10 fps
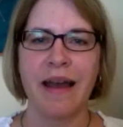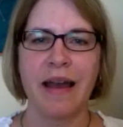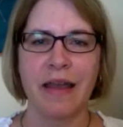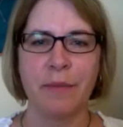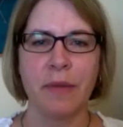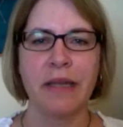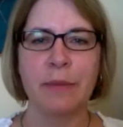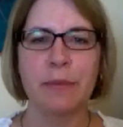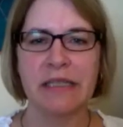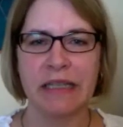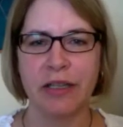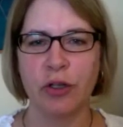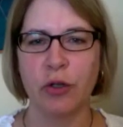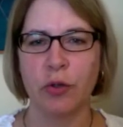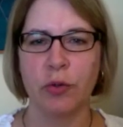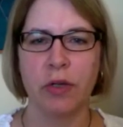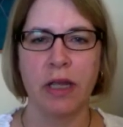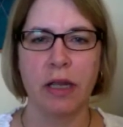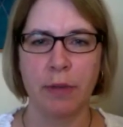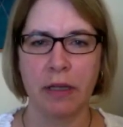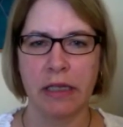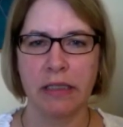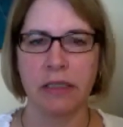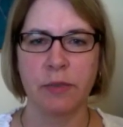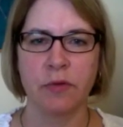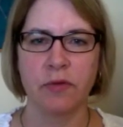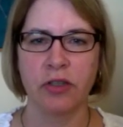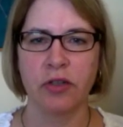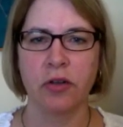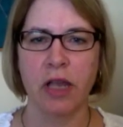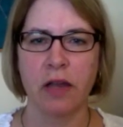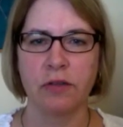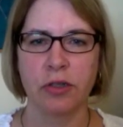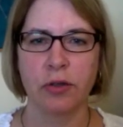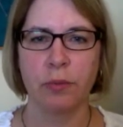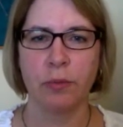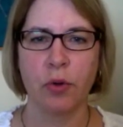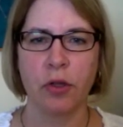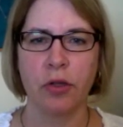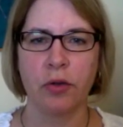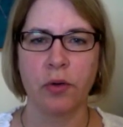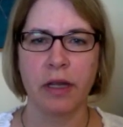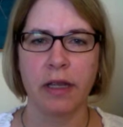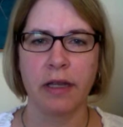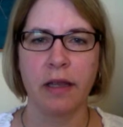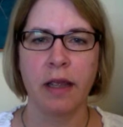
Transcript: Hi, my name is Lynn Kuhn, and I'm a licensed professional counselor in Portland, Oregon.